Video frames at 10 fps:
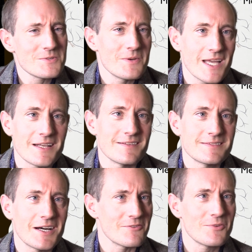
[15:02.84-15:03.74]
also again
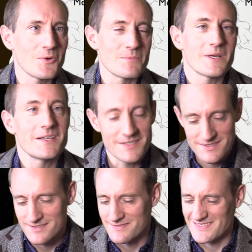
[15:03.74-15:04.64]
kind of flawed
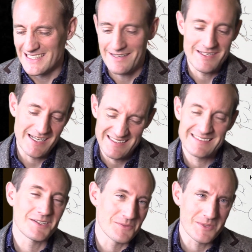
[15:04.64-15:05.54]
because I mean, uh,
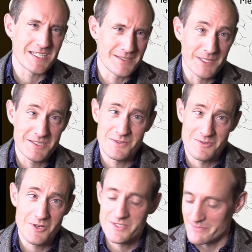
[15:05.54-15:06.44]
not wishing to be too
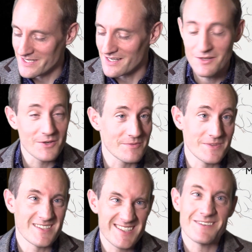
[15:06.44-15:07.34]
gross about it, a lot of
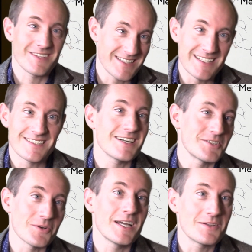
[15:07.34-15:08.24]
the stuff that's
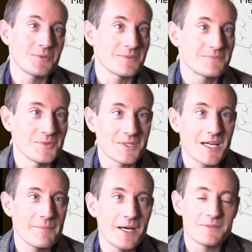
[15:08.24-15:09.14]
inside your head will, will
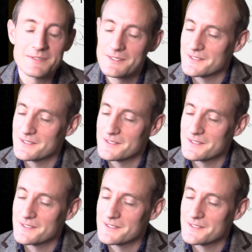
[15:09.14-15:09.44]
come out.